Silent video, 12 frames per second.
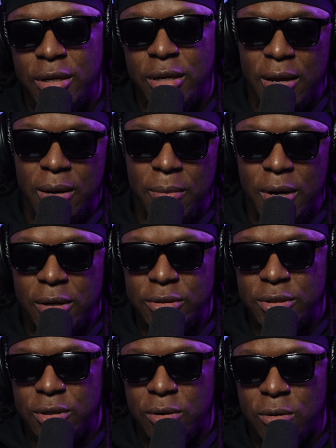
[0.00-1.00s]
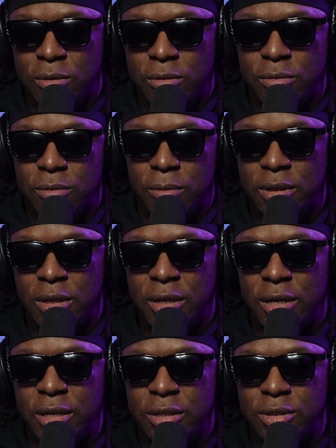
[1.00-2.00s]
and I'm also
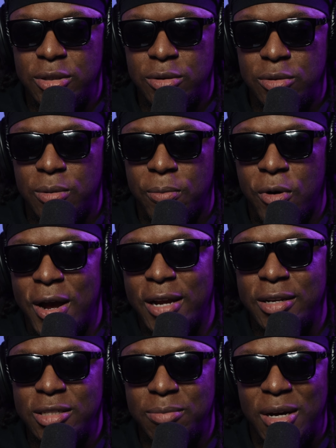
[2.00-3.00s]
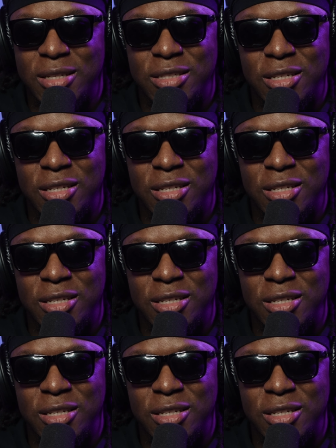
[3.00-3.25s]
looking into The Practice by